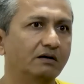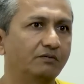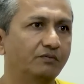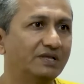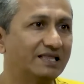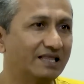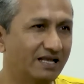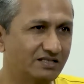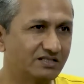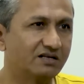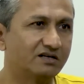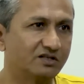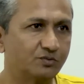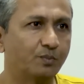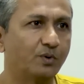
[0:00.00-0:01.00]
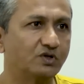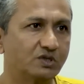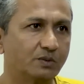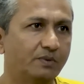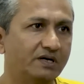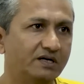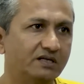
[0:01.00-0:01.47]
with lesser
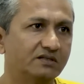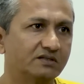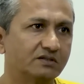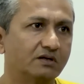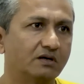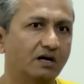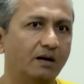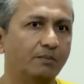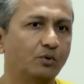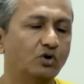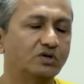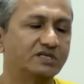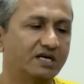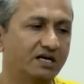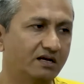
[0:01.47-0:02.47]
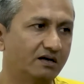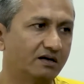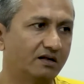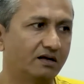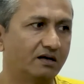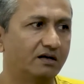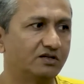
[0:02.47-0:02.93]
responsibilities. I'm not
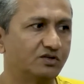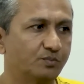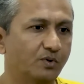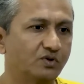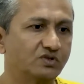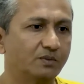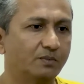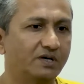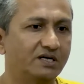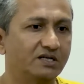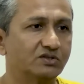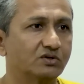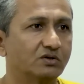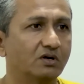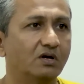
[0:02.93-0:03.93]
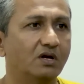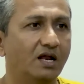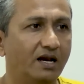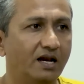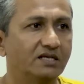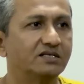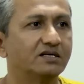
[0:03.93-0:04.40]
saying
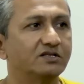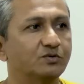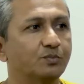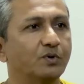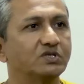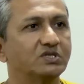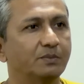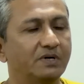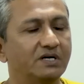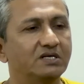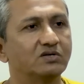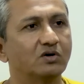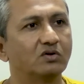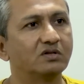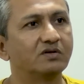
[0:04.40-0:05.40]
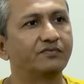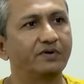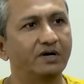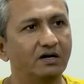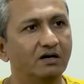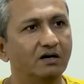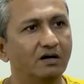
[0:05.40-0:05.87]
lesser responsibilities on the field,